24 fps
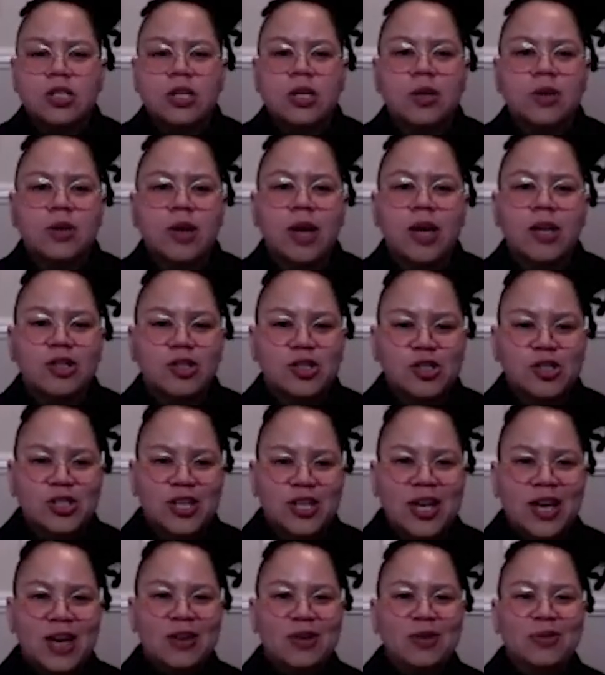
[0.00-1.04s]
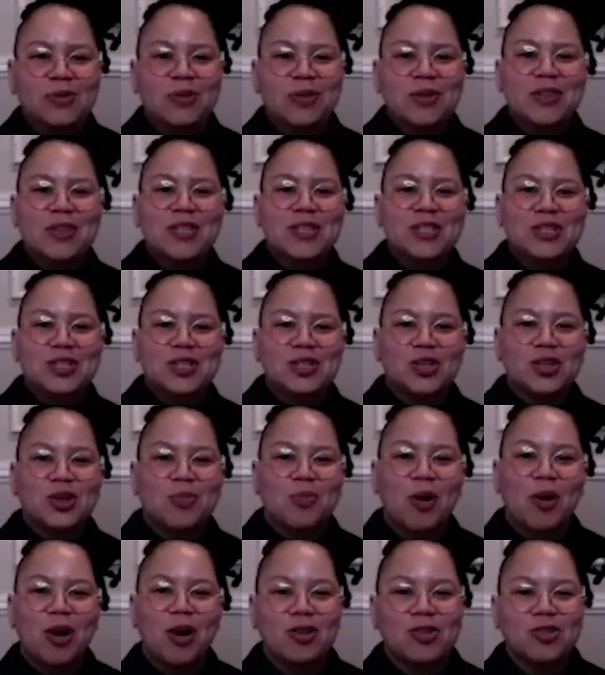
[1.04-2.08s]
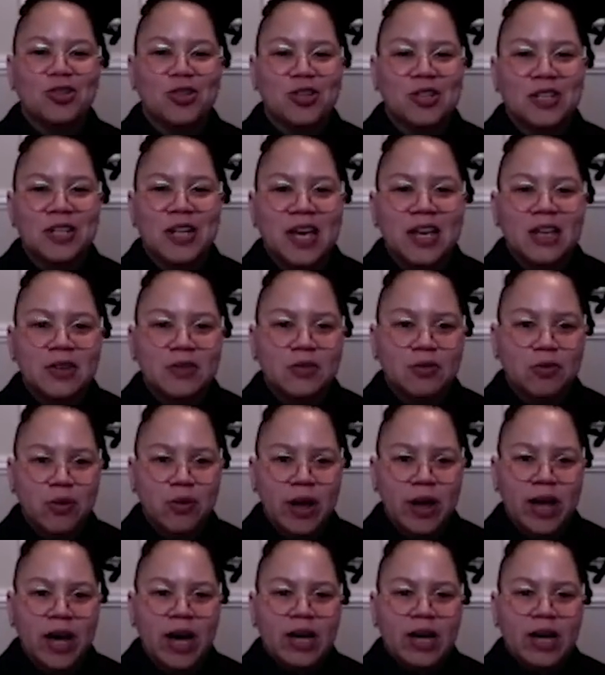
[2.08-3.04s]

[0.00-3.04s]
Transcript: I don't think this is a departure in a negative way.